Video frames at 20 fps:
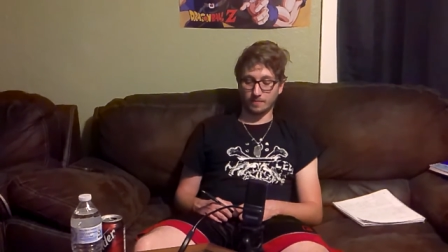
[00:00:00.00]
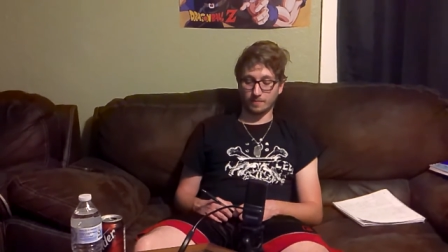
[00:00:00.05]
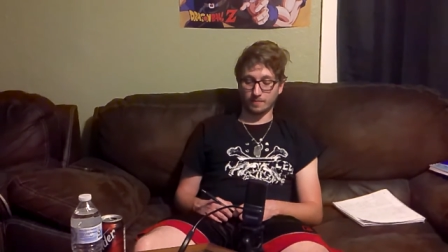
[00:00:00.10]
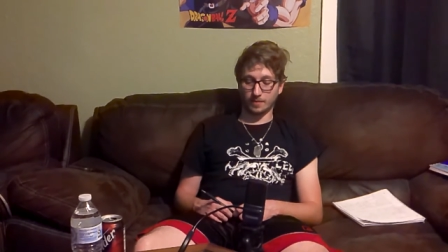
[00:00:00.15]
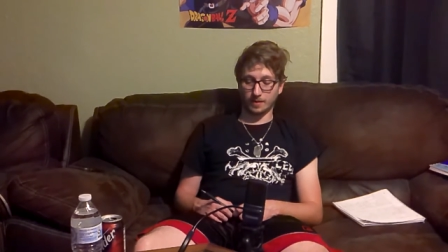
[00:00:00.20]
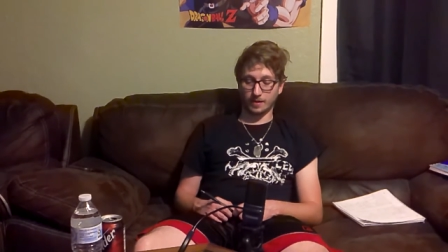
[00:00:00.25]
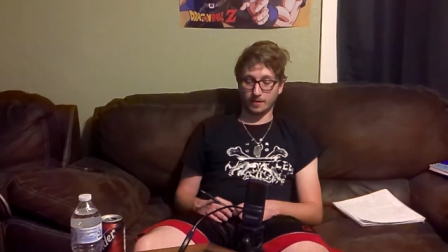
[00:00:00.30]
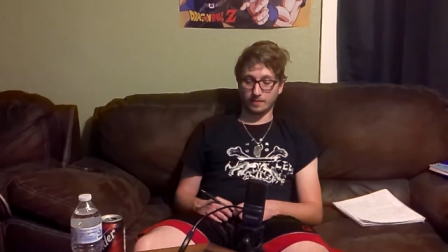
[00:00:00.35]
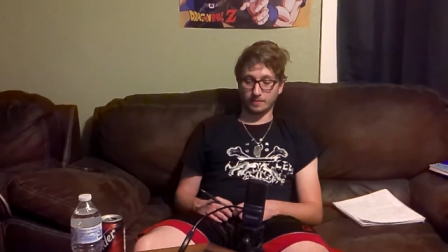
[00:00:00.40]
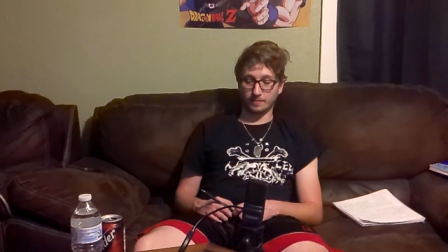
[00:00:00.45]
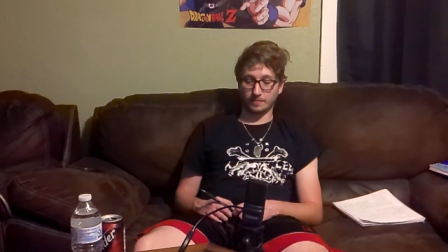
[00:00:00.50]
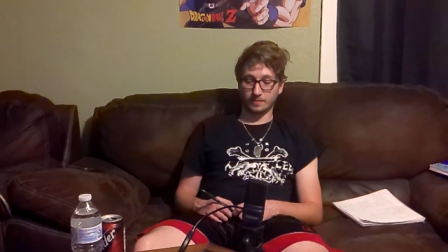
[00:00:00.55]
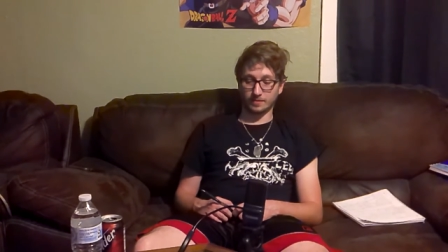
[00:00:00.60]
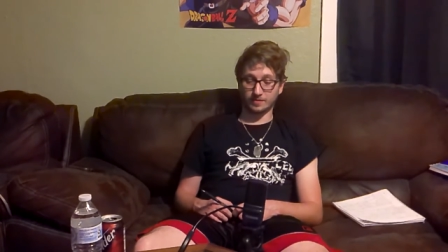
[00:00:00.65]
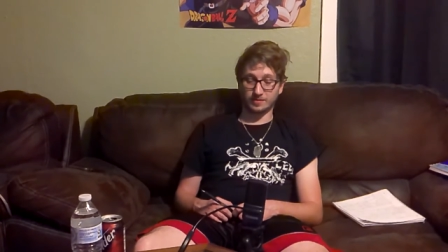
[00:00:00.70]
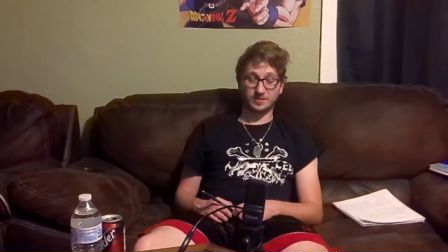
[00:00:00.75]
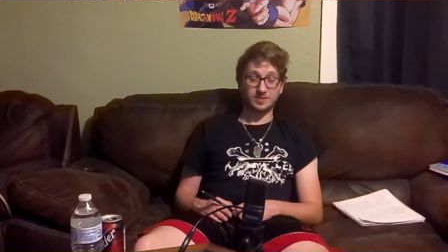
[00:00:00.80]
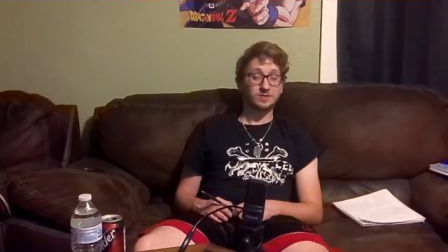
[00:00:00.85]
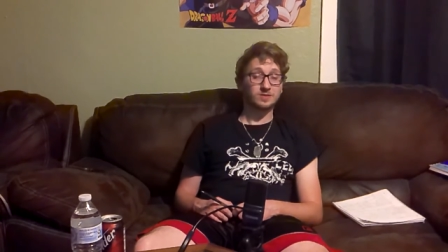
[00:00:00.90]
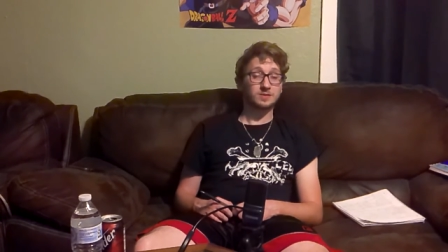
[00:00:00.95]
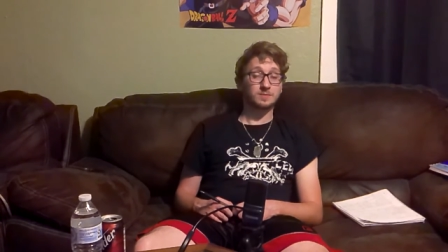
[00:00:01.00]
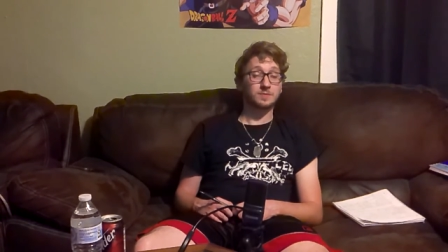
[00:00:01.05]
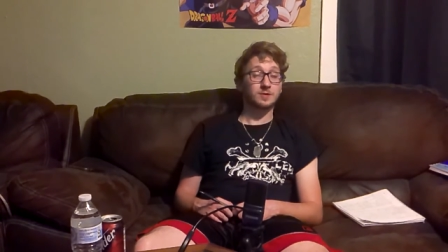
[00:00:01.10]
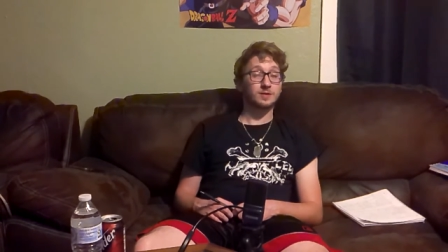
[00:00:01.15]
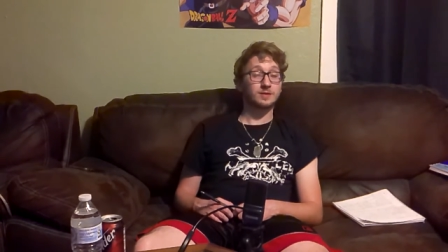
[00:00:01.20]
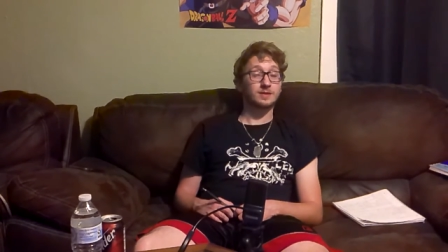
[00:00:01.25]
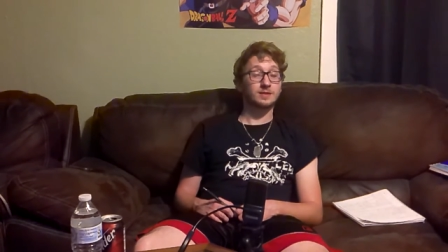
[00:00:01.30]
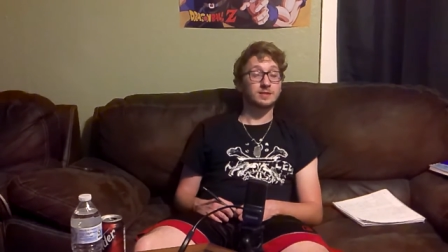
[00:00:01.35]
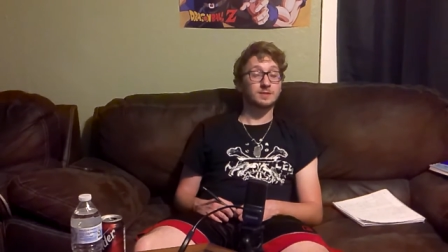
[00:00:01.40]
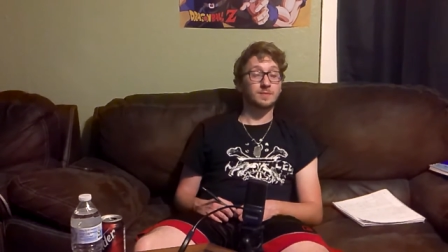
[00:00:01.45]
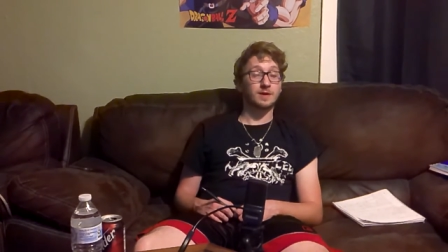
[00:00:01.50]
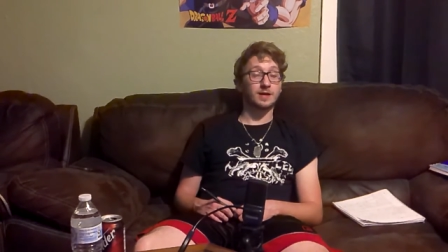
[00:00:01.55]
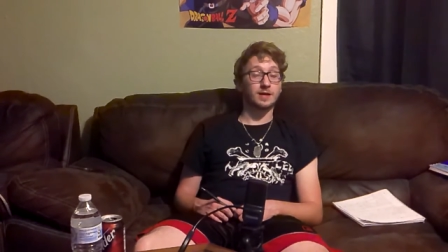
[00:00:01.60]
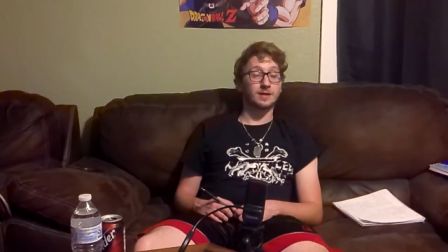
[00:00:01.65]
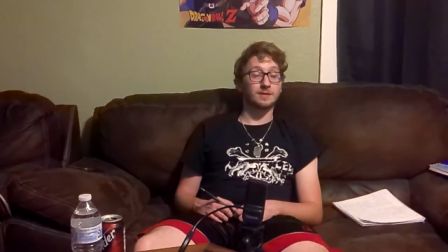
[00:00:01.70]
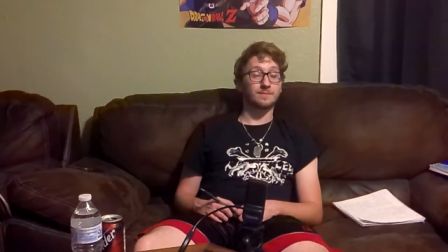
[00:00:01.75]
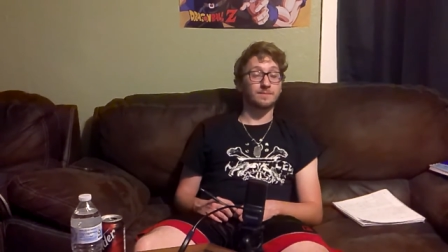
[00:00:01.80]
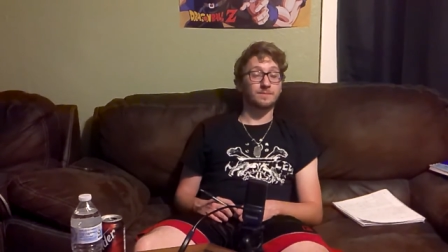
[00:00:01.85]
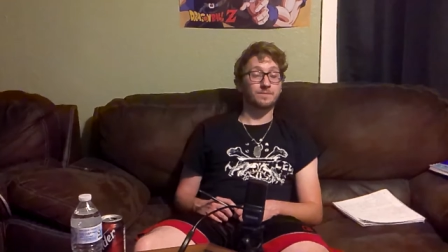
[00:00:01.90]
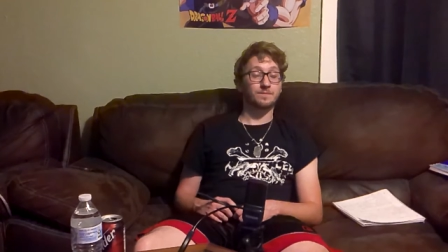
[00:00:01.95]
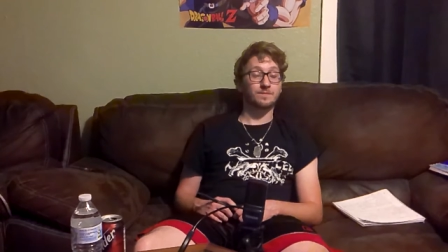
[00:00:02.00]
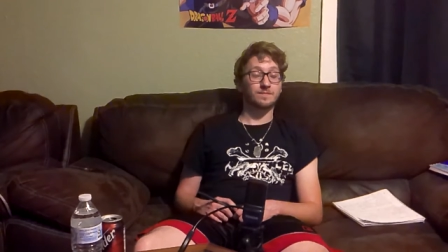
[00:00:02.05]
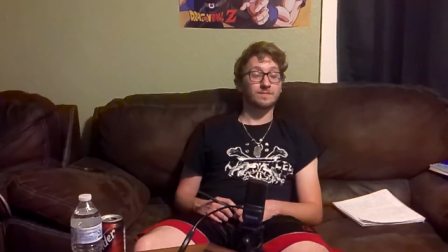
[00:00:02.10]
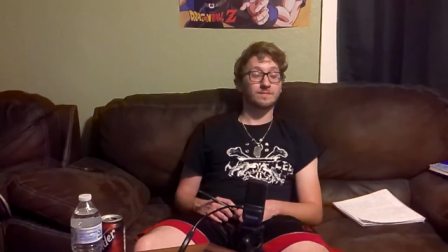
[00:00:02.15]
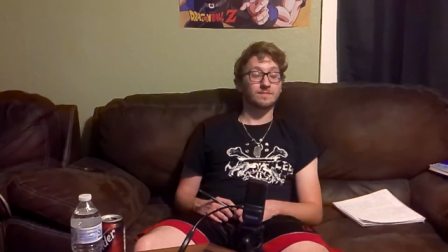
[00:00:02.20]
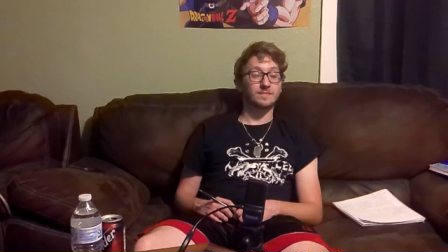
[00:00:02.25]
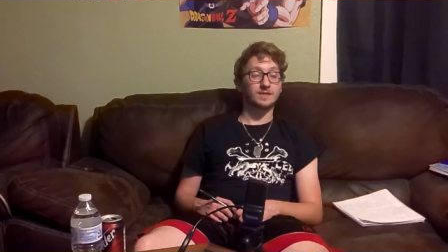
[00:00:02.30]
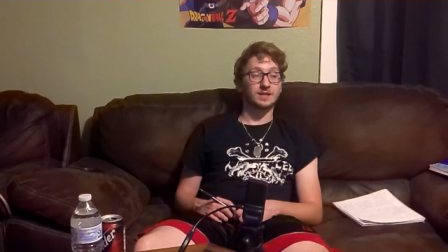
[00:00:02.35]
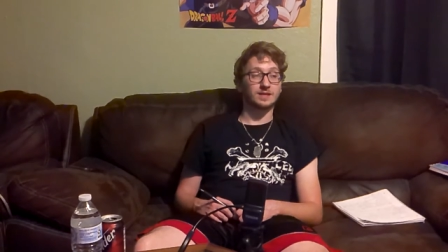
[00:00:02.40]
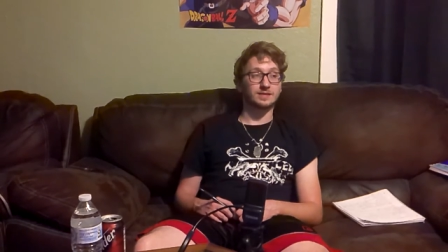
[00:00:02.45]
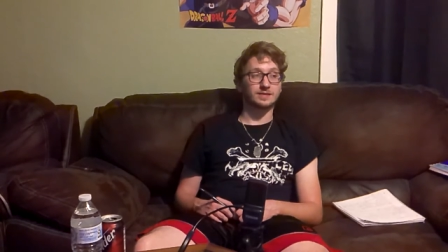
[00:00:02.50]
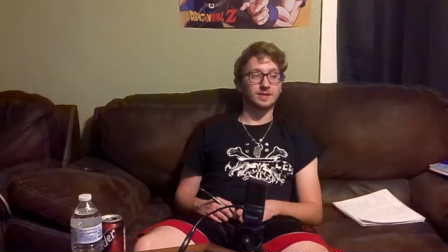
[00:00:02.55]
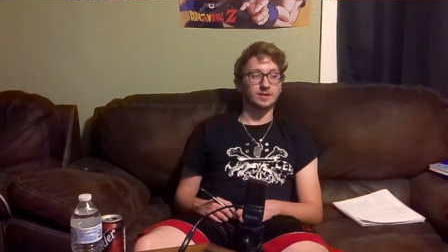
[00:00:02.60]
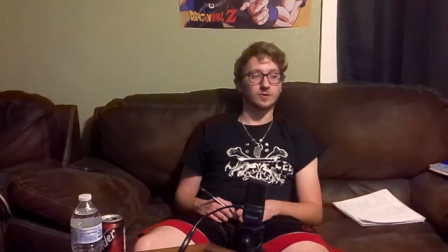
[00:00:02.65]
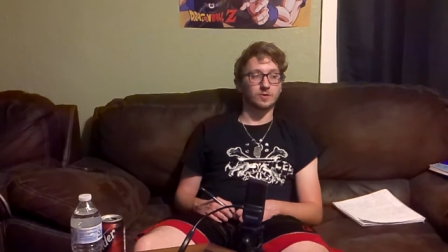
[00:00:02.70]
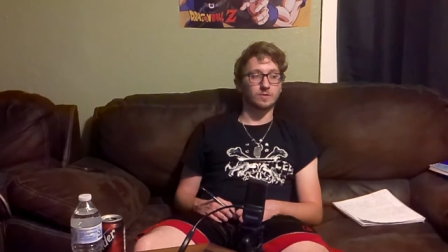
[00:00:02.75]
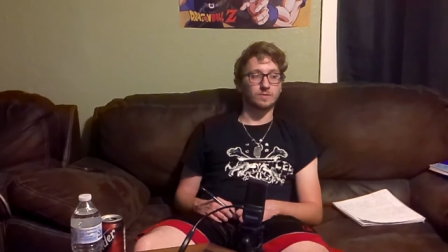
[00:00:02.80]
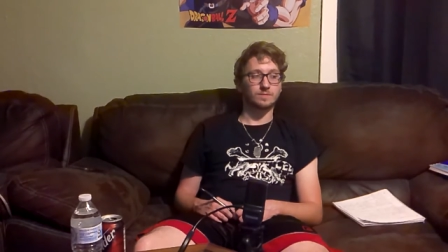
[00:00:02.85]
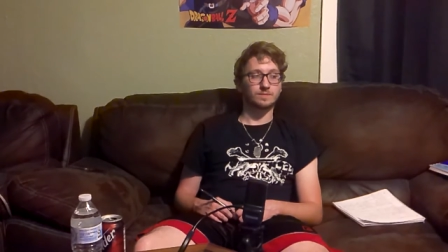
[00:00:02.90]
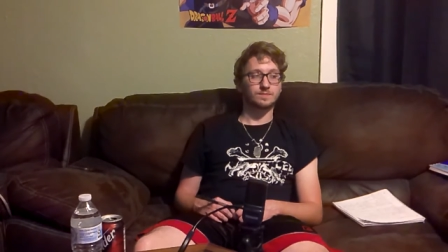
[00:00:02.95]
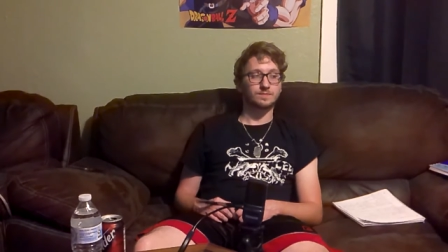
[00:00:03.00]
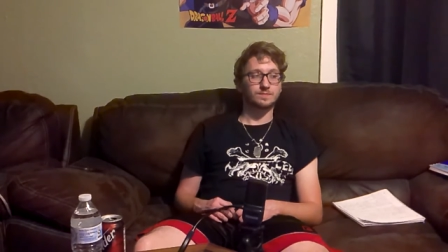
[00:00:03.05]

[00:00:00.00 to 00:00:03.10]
But there's still some good things about it. At least I hope.